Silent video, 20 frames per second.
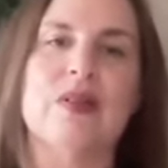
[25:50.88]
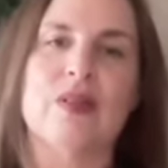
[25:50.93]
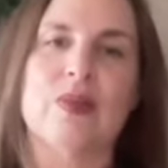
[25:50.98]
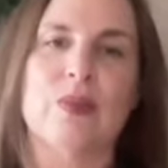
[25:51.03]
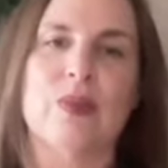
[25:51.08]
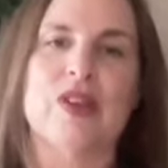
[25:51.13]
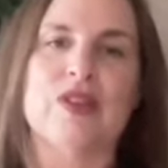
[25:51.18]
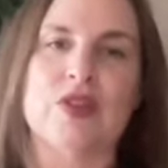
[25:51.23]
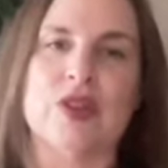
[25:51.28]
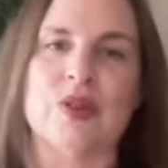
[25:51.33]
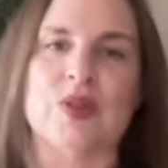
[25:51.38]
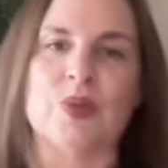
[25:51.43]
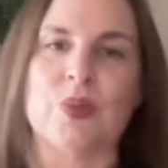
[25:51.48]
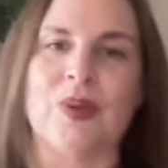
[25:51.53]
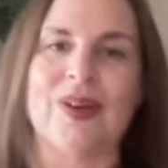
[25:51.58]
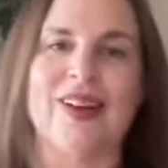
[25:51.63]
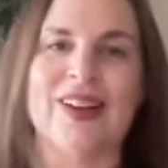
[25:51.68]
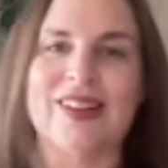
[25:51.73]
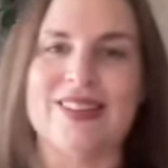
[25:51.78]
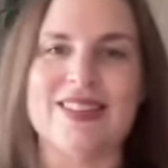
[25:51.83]
which is
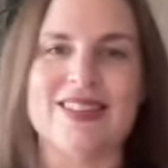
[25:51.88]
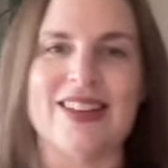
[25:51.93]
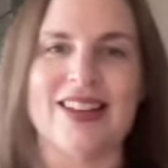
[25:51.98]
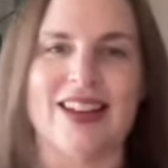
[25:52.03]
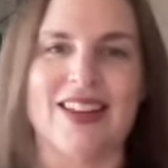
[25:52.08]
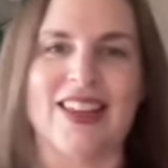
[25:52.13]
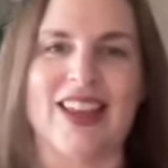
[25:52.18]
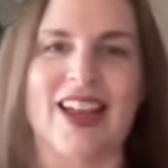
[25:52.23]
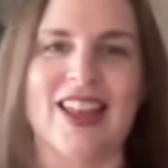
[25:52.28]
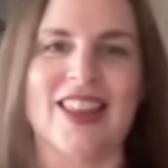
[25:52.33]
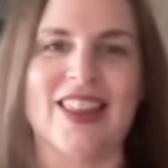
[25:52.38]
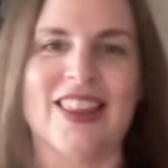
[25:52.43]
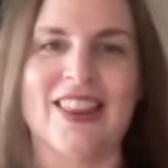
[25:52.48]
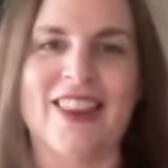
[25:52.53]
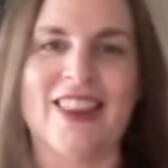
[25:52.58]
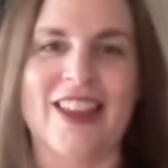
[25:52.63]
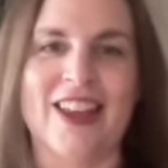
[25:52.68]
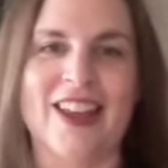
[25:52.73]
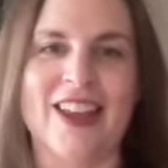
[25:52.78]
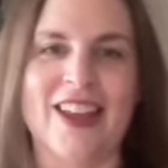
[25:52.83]
what, again,
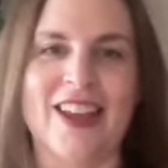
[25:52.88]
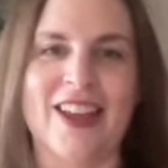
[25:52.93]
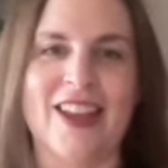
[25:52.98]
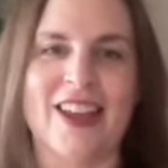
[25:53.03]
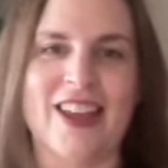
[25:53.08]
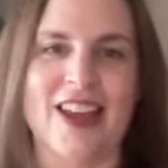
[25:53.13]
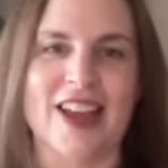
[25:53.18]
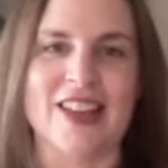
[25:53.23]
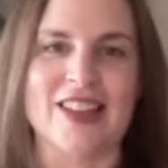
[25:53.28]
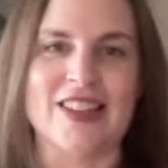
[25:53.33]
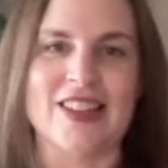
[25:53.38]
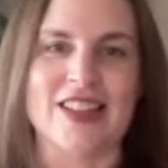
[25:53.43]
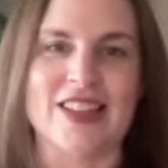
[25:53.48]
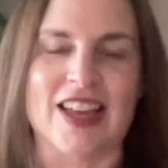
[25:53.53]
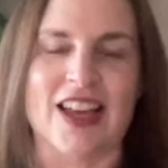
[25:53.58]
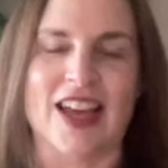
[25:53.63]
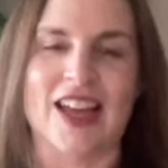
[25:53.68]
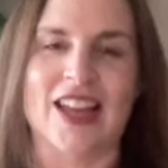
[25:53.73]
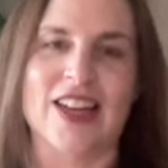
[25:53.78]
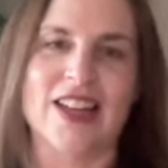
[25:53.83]
they had
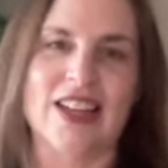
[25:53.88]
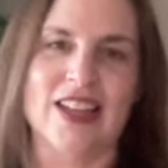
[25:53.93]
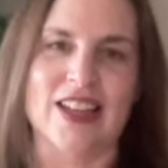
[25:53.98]
said